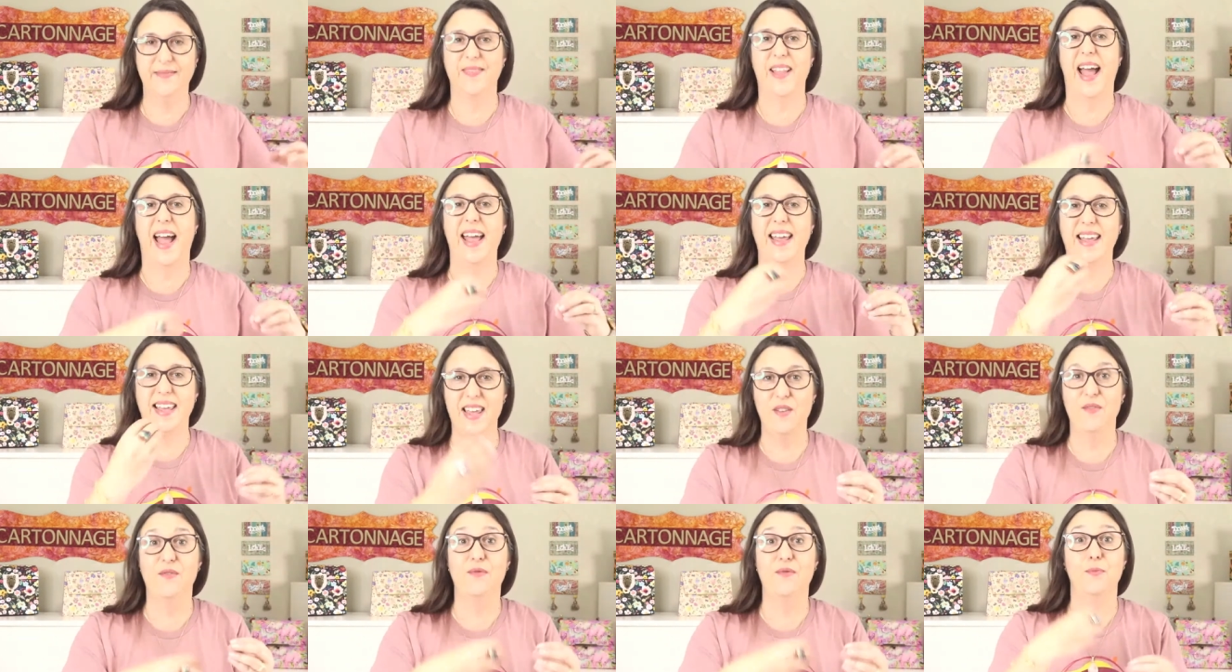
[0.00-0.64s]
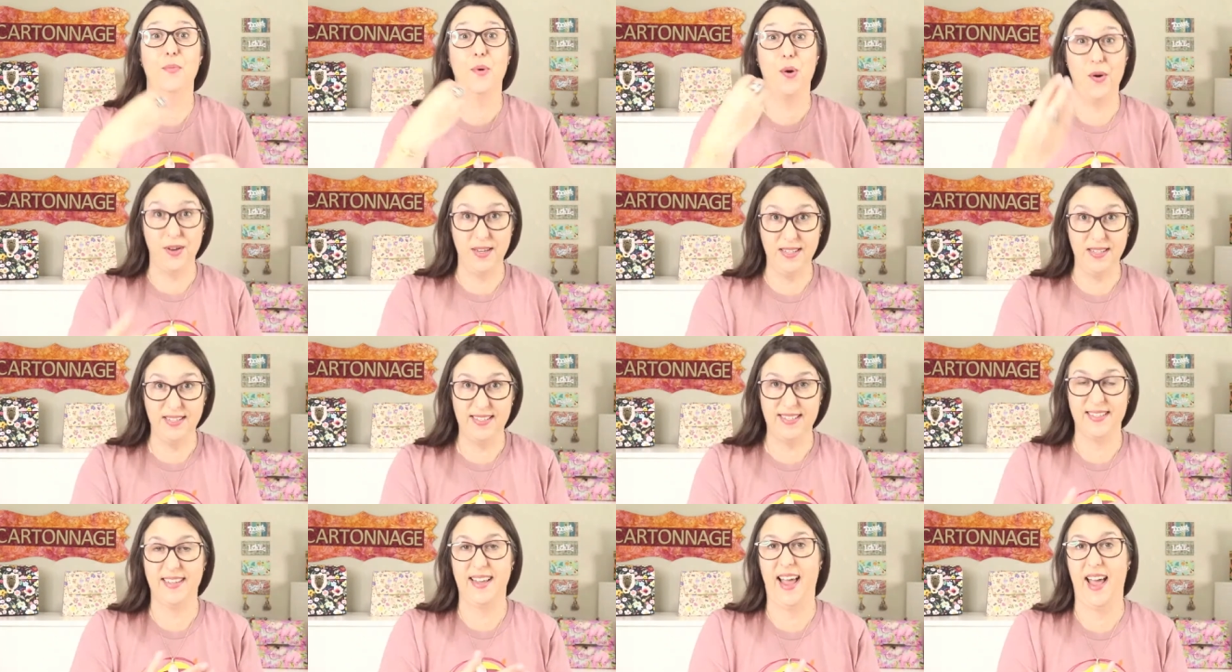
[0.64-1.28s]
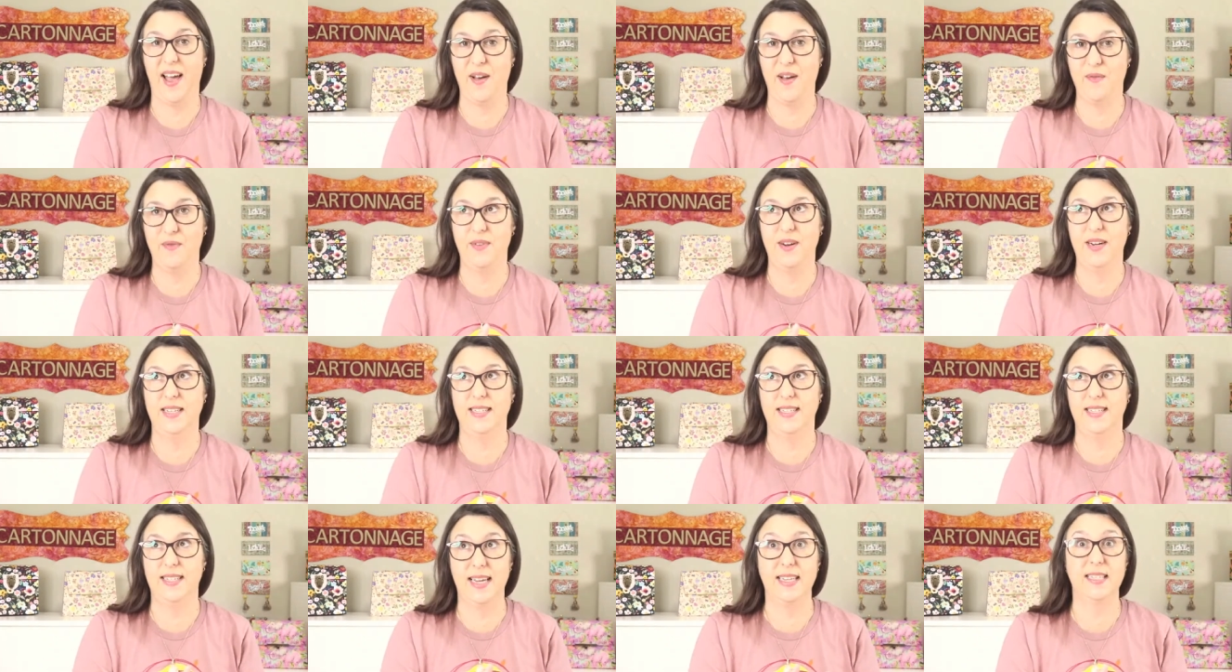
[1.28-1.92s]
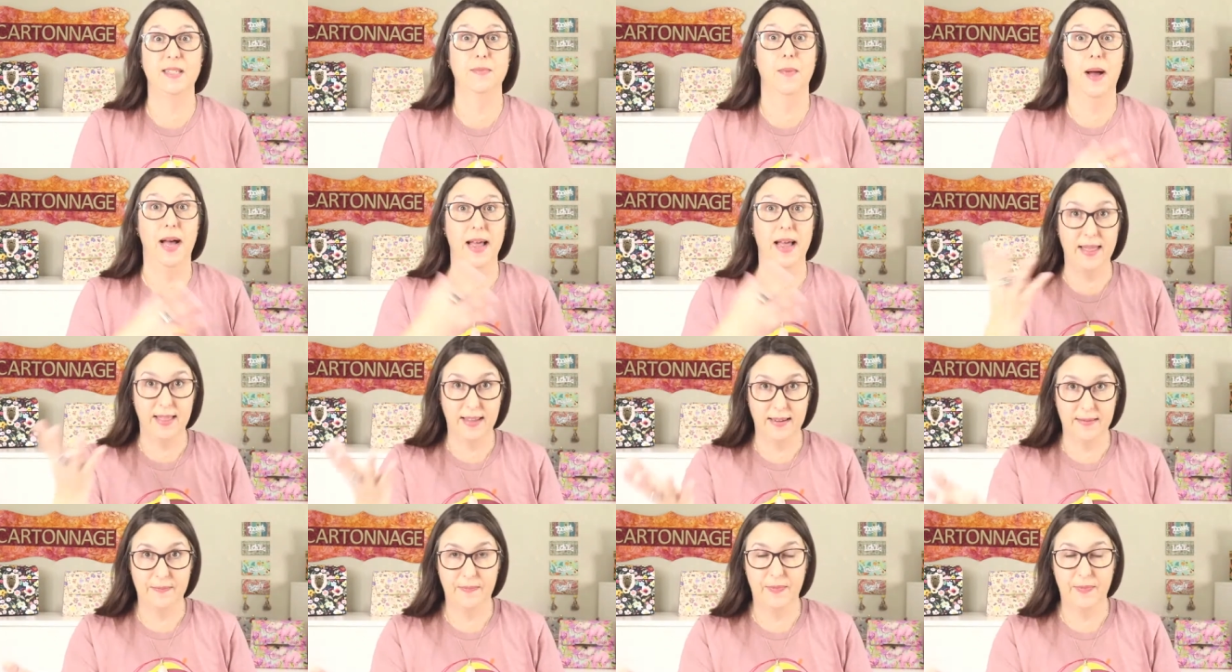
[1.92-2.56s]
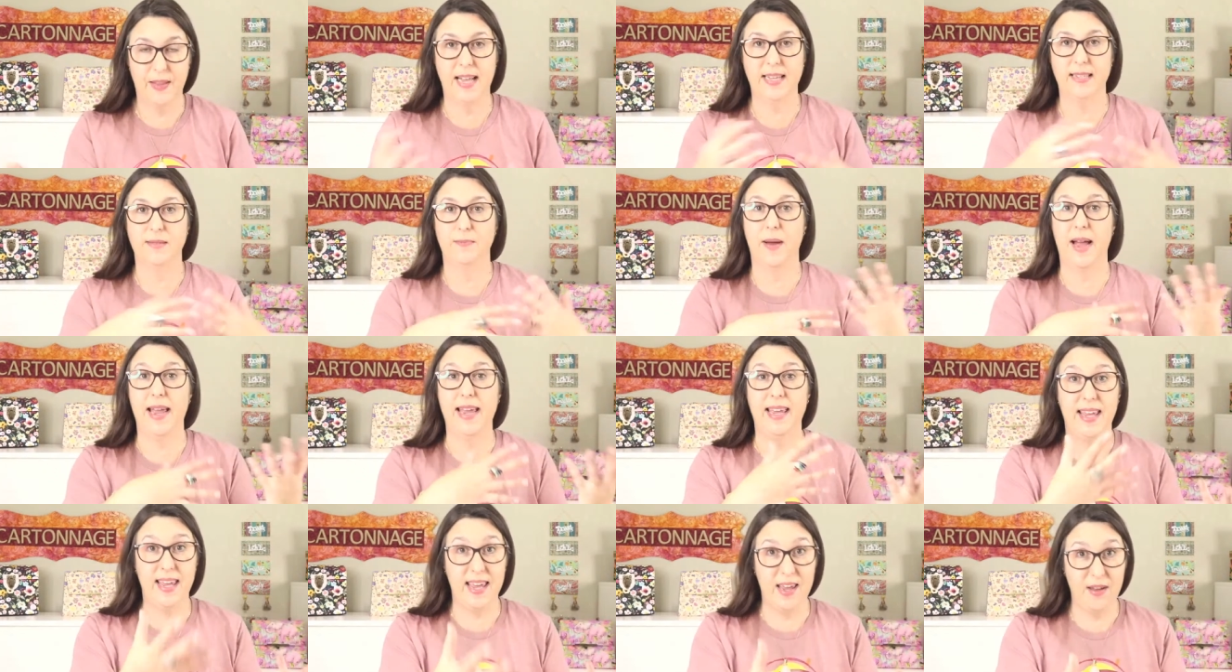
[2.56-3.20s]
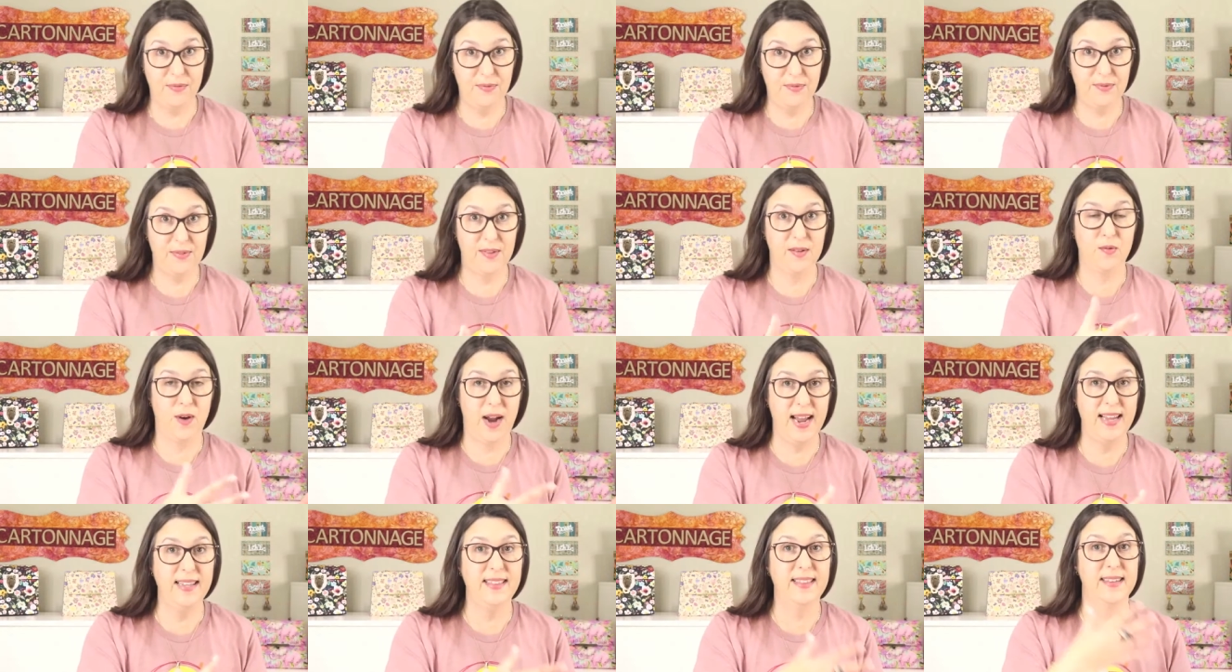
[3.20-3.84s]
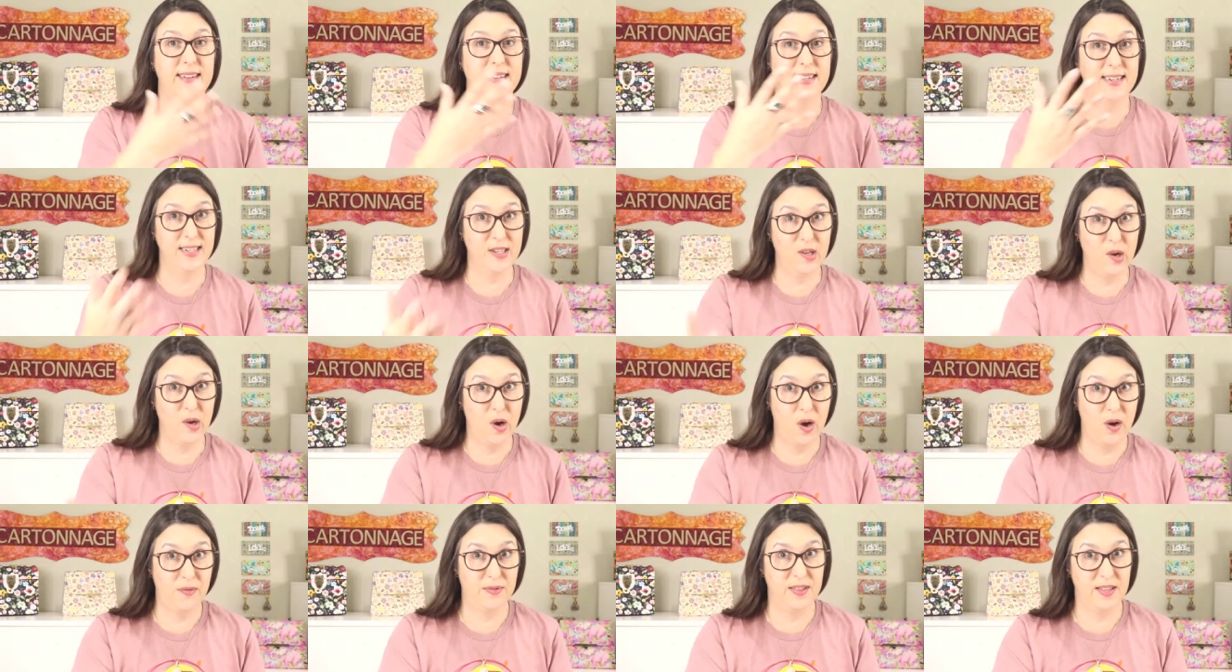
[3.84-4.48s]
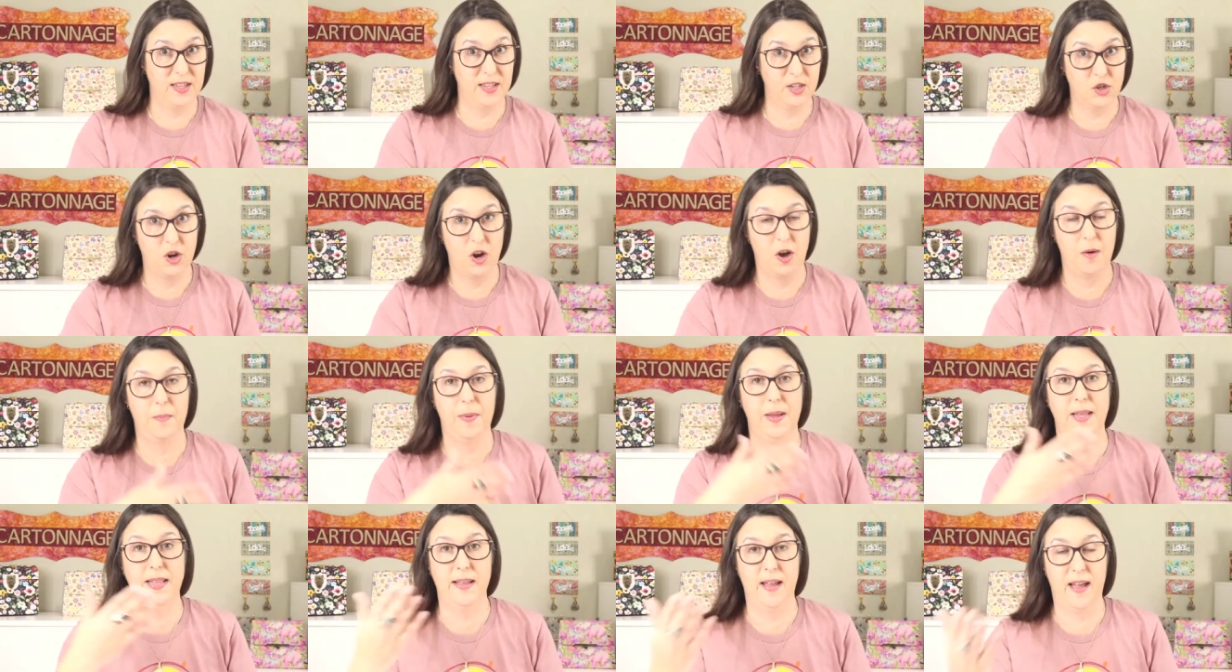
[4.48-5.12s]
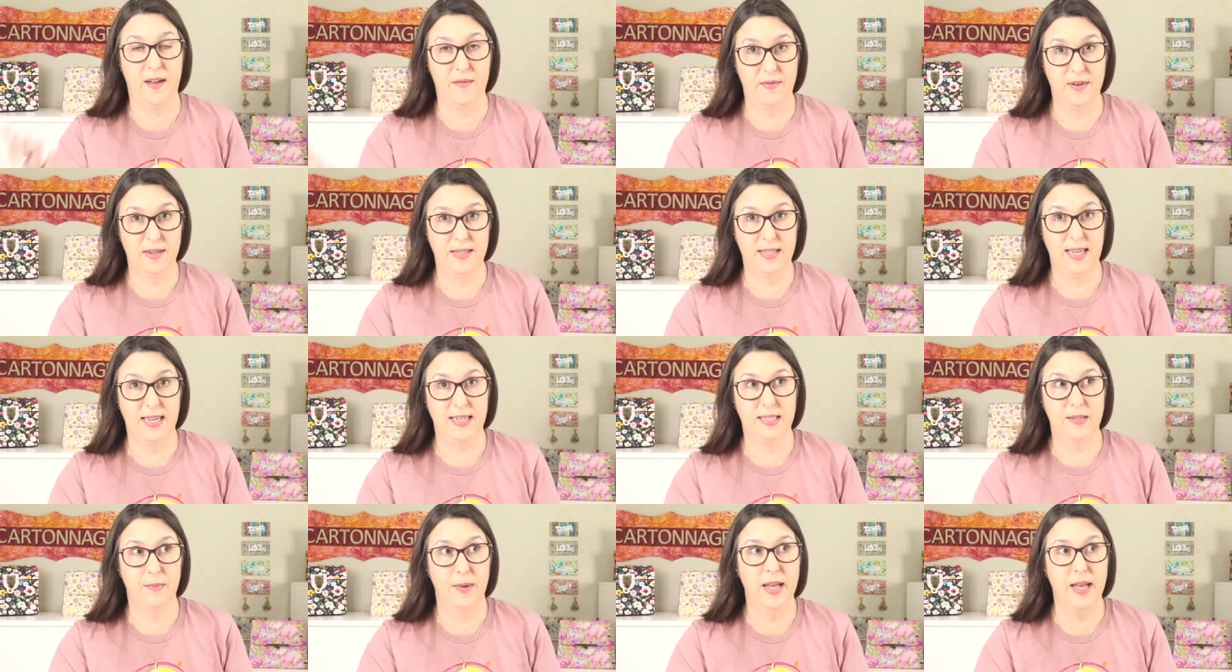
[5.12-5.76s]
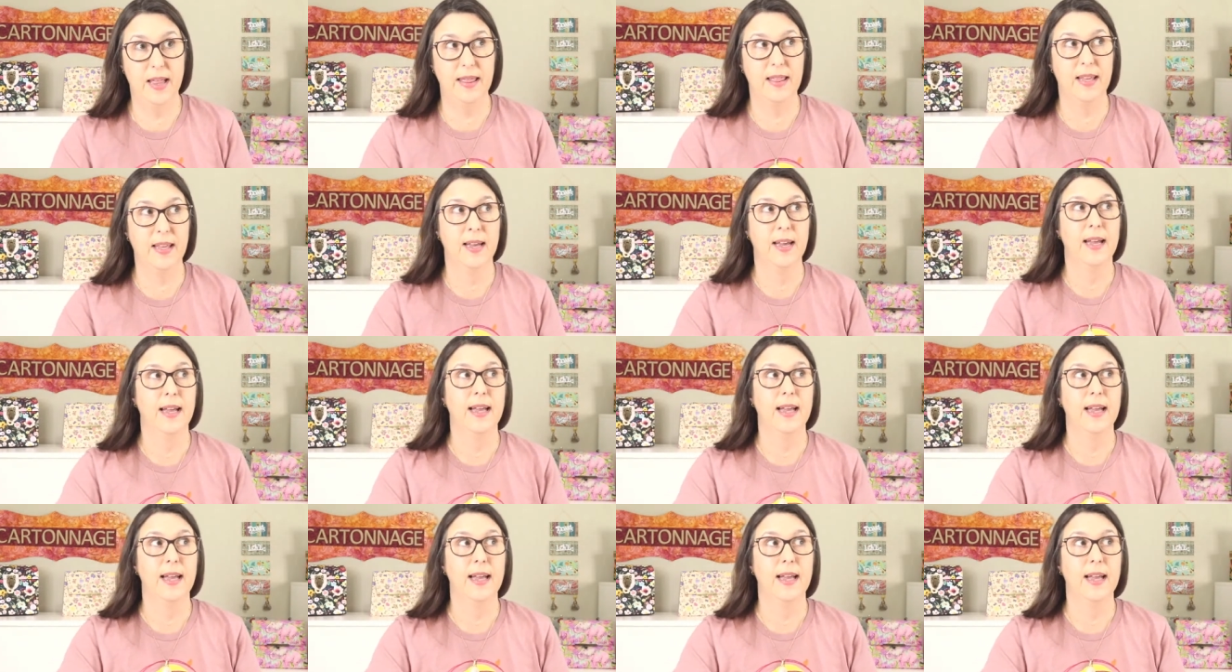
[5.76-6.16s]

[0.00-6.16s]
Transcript: I give points every six months as my gift, right? 30 off in the shop every six months.